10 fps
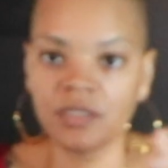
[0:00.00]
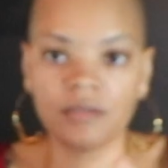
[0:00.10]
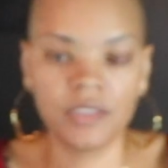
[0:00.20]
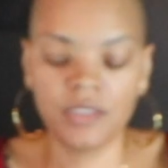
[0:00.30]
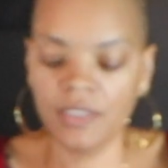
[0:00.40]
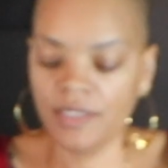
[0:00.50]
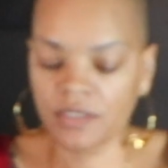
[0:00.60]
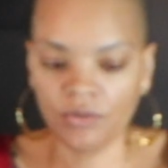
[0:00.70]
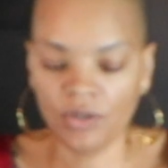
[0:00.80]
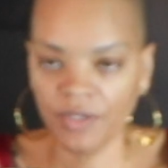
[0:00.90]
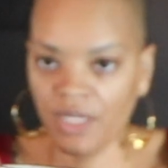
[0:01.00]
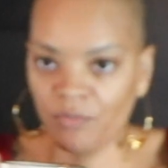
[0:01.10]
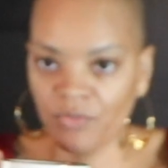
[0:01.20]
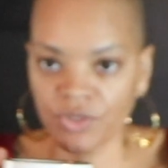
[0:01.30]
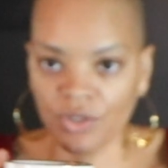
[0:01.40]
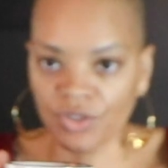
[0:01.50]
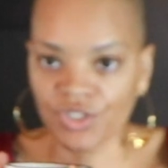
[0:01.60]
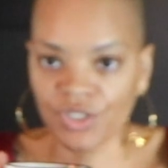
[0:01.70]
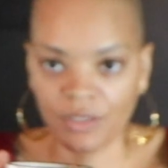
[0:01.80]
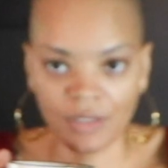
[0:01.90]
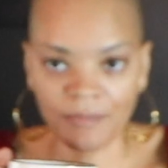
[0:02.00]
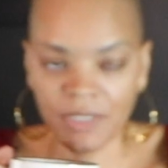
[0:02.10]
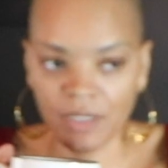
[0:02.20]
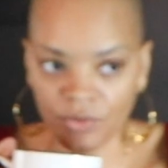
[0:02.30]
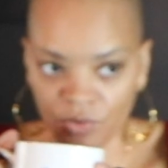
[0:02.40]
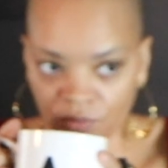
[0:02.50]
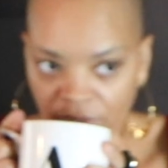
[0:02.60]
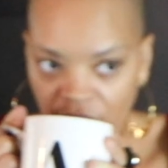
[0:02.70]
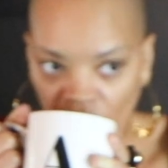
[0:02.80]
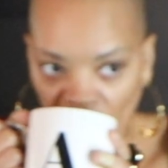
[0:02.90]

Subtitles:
These DSLR cameras are shit. I'm telling you, like.